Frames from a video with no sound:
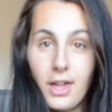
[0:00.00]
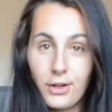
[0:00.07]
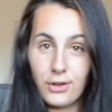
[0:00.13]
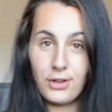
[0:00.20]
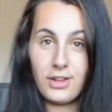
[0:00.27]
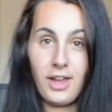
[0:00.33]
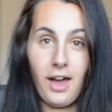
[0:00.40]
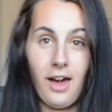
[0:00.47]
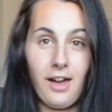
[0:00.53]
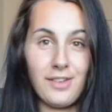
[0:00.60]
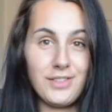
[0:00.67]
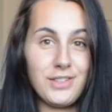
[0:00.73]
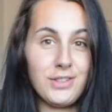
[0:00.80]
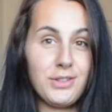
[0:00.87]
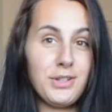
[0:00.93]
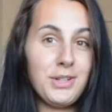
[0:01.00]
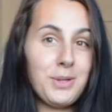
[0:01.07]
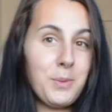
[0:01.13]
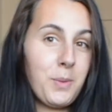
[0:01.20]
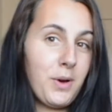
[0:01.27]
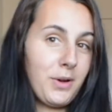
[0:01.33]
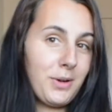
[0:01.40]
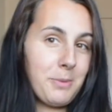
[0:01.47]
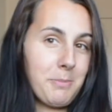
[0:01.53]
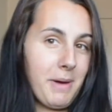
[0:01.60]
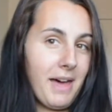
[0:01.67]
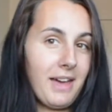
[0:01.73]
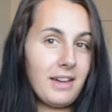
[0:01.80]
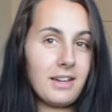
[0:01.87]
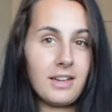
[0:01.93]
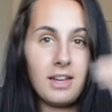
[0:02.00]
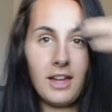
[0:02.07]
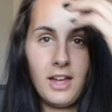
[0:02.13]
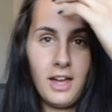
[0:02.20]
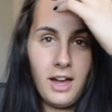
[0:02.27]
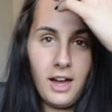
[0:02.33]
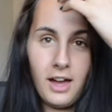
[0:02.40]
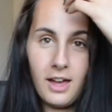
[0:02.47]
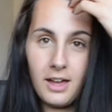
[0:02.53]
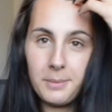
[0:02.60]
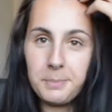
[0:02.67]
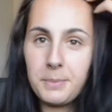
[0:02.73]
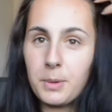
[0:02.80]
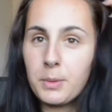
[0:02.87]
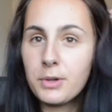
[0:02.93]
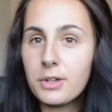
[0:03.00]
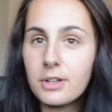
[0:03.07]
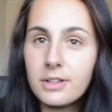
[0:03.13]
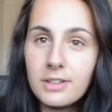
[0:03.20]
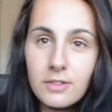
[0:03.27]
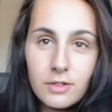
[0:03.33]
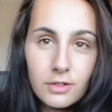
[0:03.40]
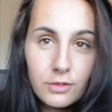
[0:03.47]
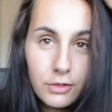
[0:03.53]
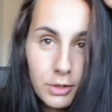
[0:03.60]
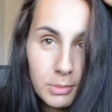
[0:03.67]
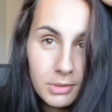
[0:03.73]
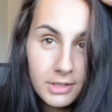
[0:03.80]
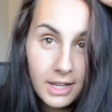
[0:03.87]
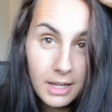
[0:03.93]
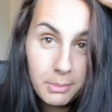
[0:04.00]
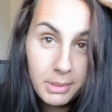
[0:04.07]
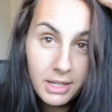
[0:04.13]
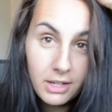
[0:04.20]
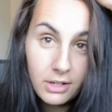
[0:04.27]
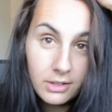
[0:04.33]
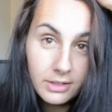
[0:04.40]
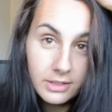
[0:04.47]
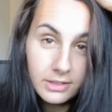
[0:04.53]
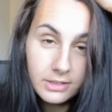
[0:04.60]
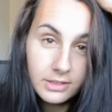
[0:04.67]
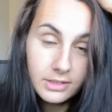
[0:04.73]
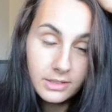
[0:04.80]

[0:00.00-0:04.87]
Good afternoon and welcome back. We're in a different room today because